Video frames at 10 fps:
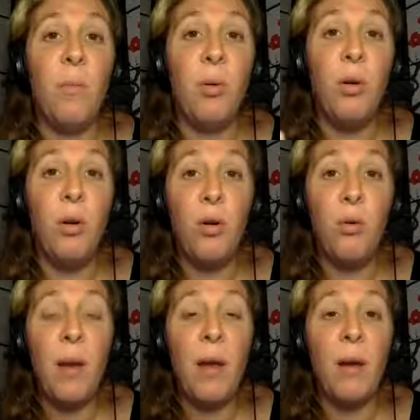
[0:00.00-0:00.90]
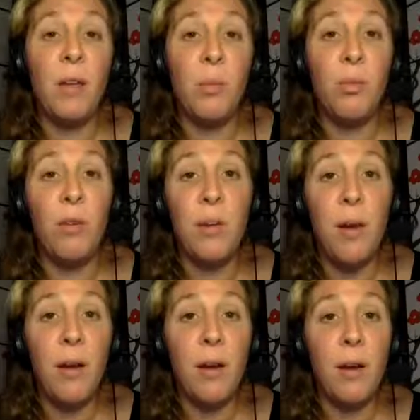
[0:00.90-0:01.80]
probiotic and
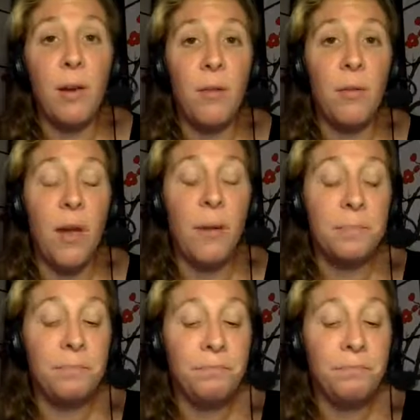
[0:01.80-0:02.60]
prebiotic. Okay.